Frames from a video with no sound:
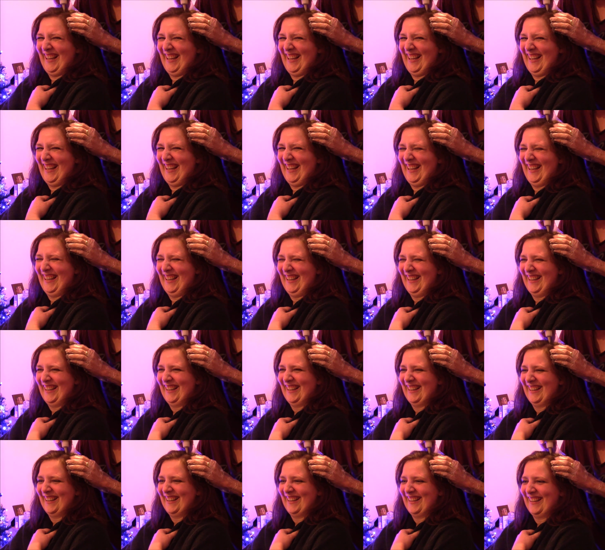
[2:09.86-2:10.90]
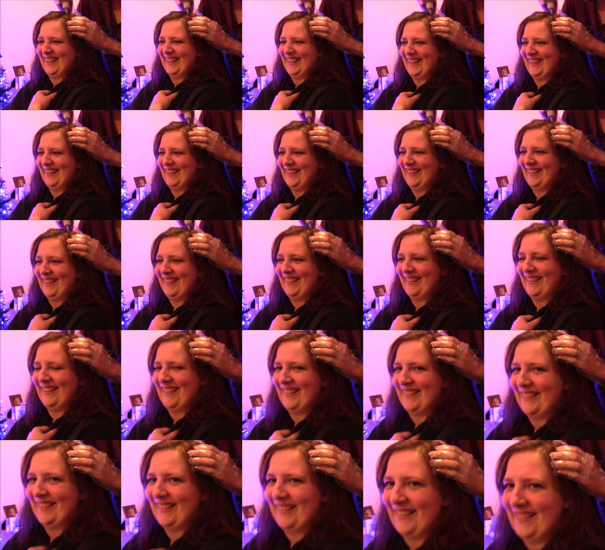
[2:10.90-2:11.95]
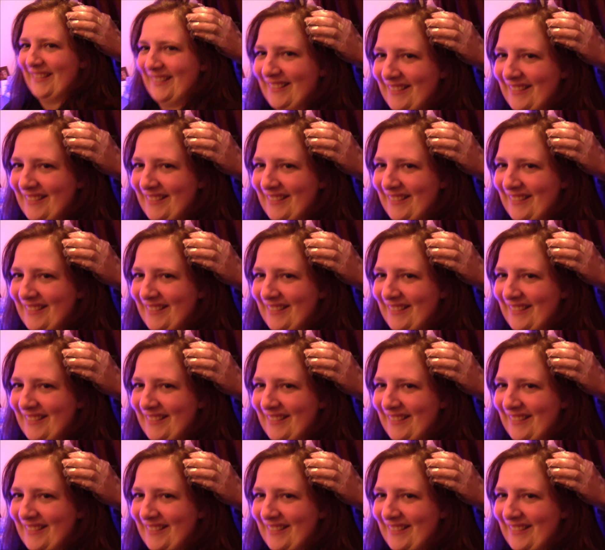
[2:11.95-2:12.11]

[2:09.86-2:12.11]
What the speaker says: No one is speaking in this clip.